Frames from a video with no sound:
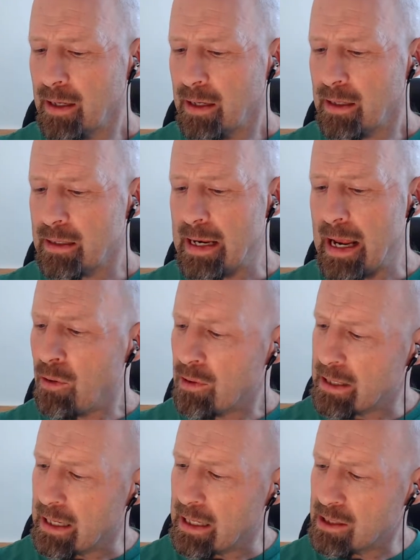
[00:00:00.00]

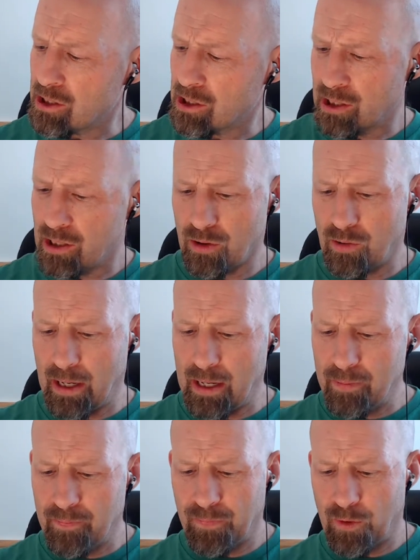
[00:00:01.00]
nowadays,
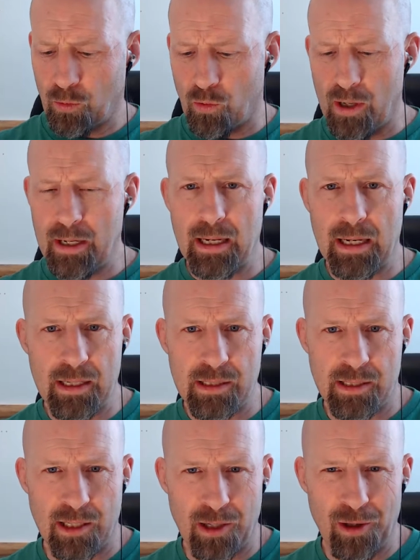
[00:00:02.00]
okay, what is
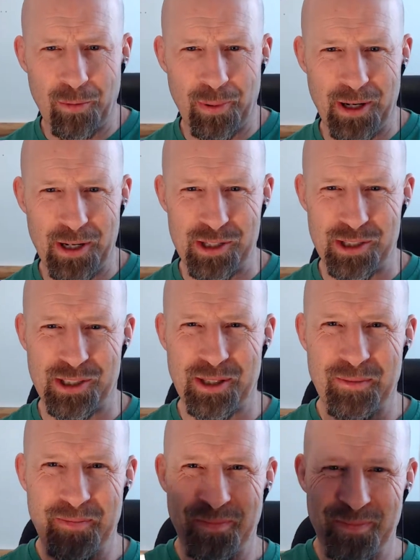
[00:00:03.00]
the Yellow Pages?
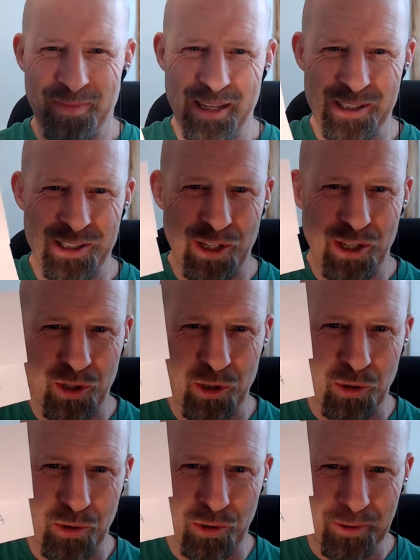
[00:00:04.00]
It's
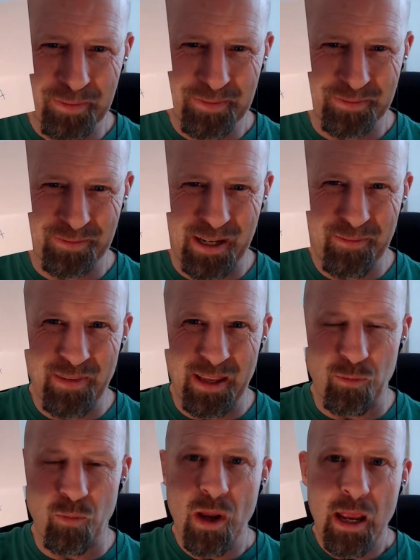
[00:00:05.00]
Google, right?
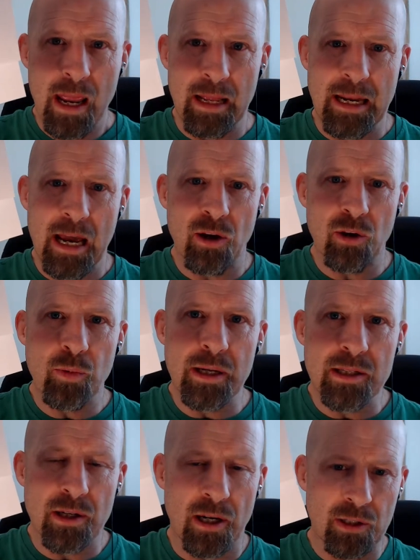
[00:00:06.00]
And how do we
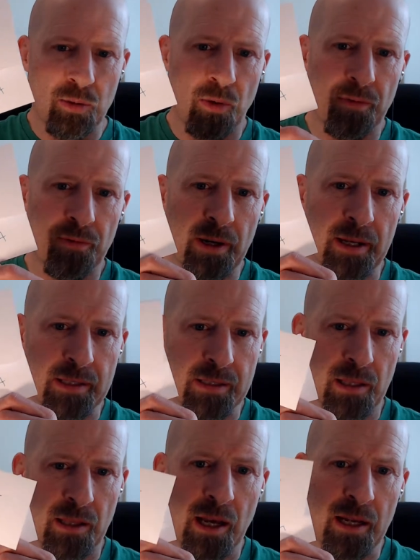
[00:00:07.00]
talk to our friends?
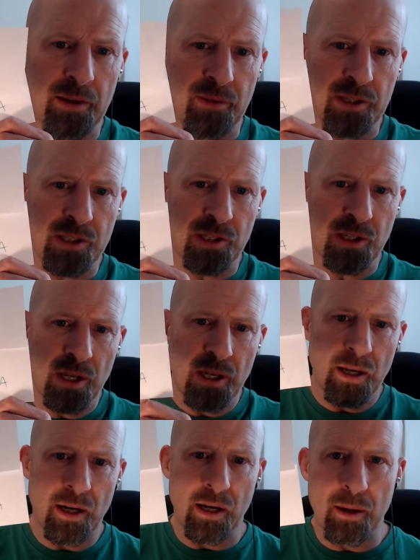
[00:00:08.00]
A lot of us
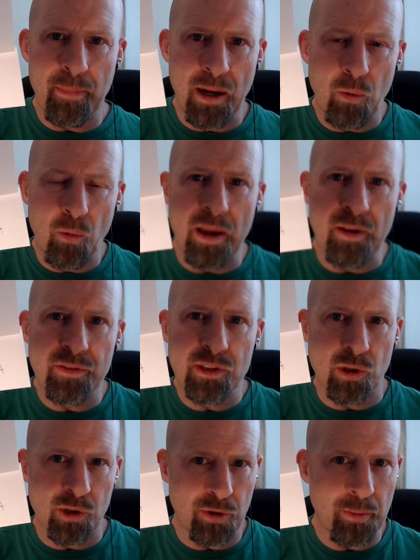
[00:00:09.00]
by way of
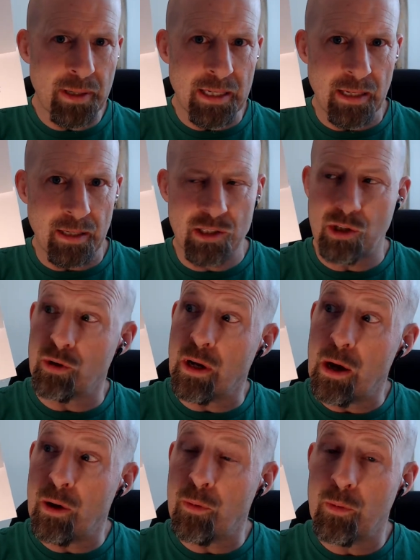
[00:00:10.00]
social media. So
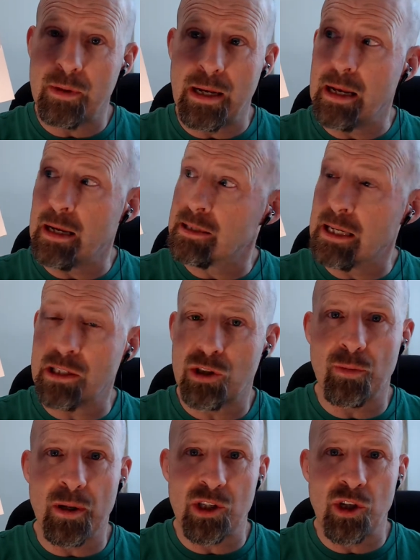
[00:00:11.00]
now it's not
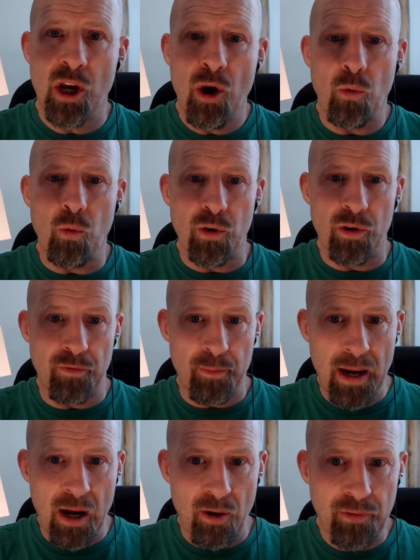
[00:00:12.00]
so much word of
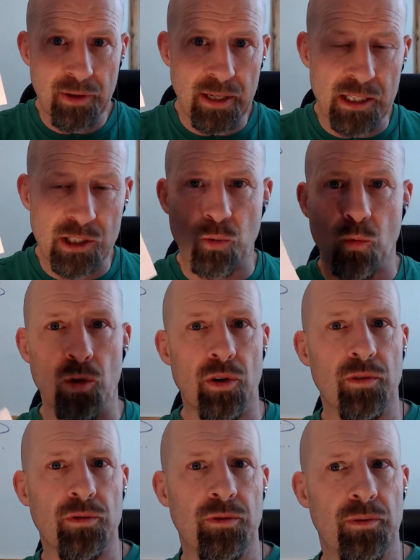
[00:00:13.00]
mouth, it's word
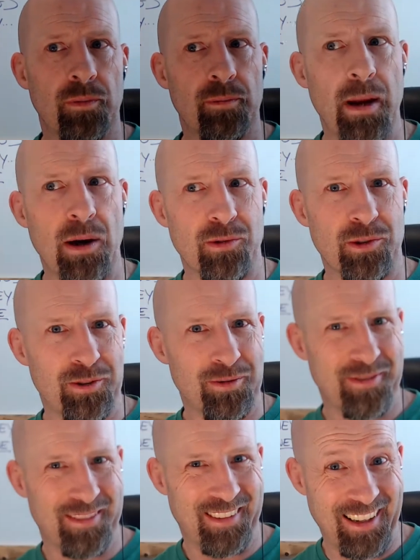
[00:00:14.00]
of mouse.
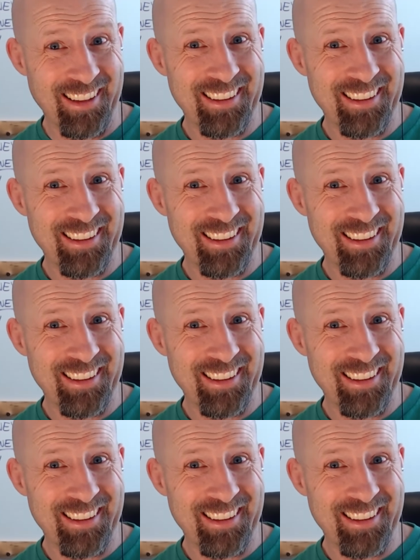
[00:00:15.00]
Huh?